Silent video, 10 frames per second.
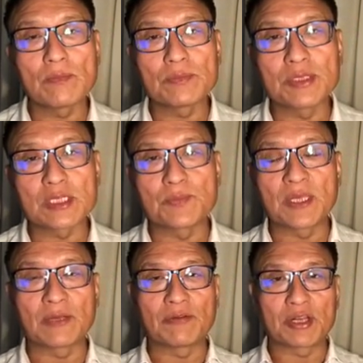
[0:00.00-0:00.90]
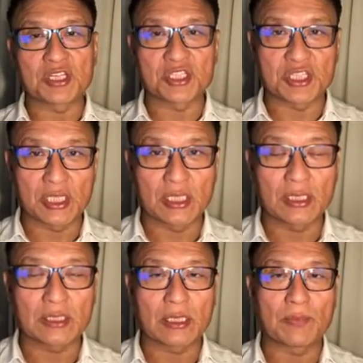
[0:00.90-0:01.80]
just being very still,
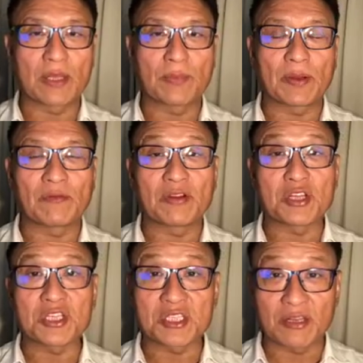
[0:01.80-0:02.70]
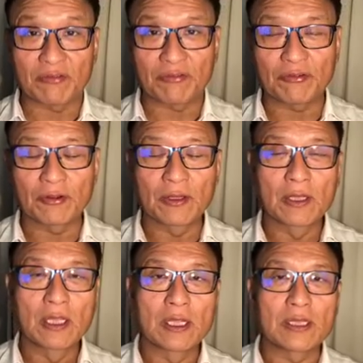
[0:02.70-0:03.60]
then they become very stiff,
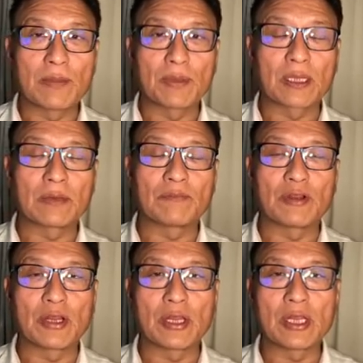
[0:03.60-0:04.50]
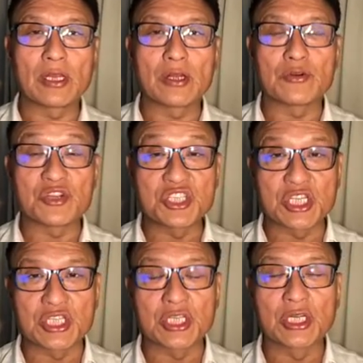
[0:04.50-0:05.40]
they become very
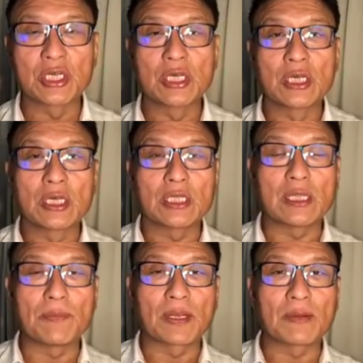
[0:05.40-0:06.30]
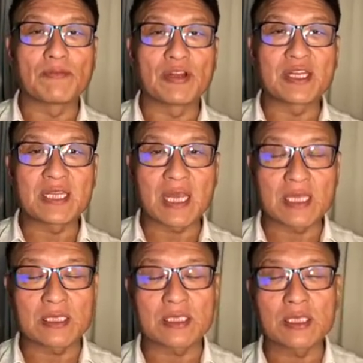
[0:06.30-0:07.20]
rigid, they become very
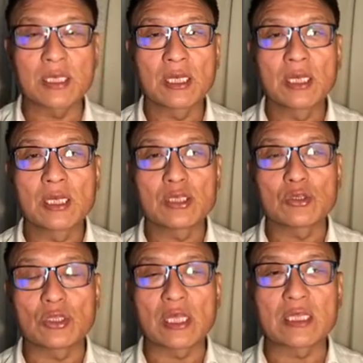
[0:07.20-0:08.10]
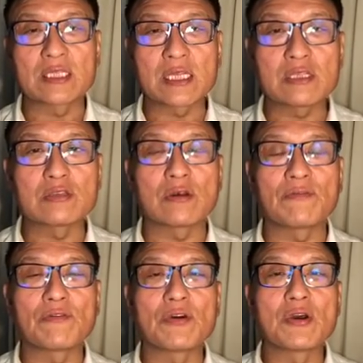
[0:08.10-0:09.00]
tense. So that sense
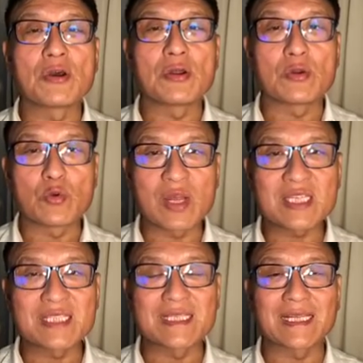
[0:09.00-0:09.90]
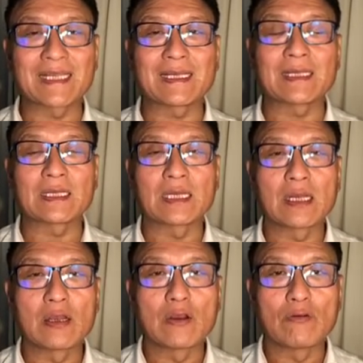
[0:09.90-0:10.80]
of resting
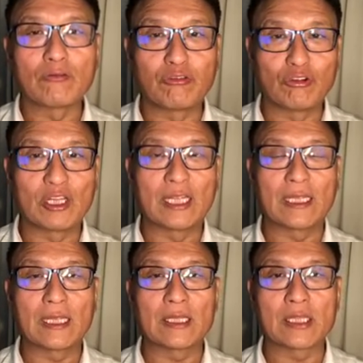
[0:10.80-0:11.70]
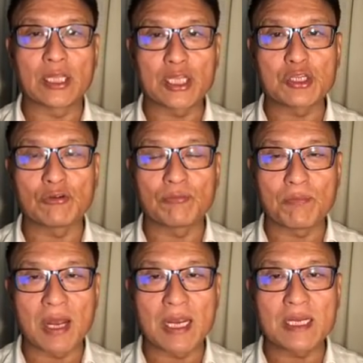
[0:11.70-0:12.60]
fully in the nature of
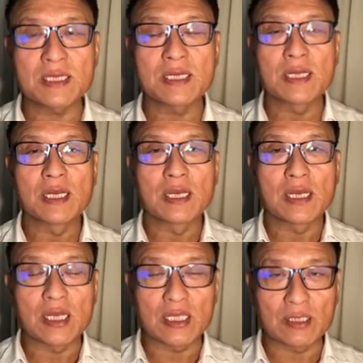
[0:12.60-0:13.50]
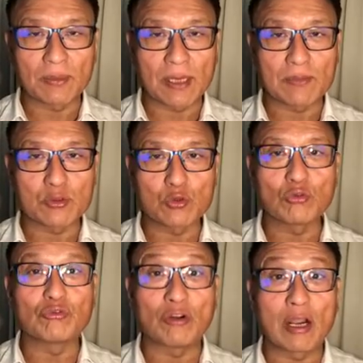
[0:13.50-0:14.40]
mind, it becomes too
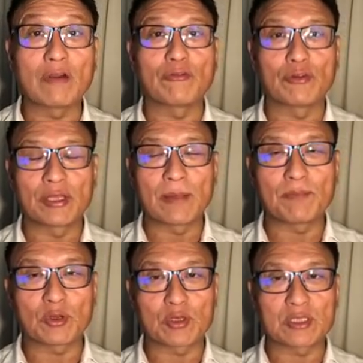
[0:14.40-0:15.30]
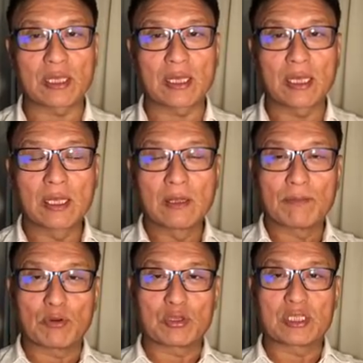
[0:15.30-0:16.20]
far for them because they
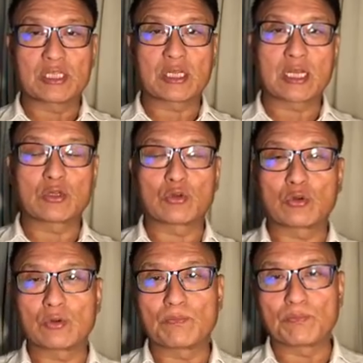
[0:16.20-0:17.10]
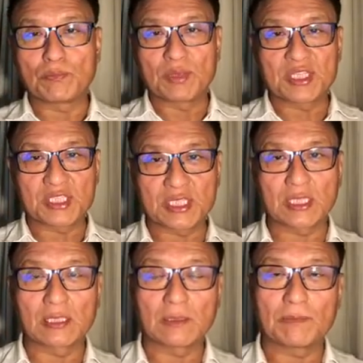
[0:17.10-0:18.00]
because they're trying to be
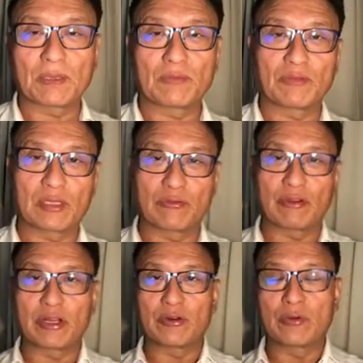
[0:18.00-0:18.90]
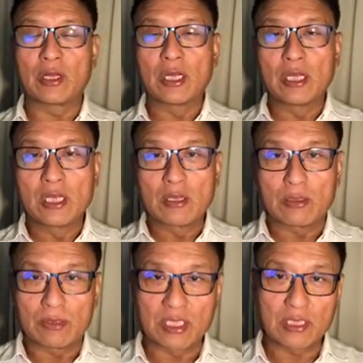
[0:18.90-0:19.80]
still, but with a very
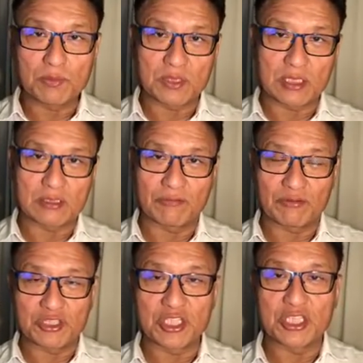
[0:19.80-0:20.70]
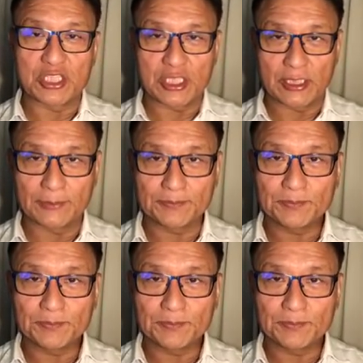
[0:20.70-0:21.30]
deep sense of rigidity.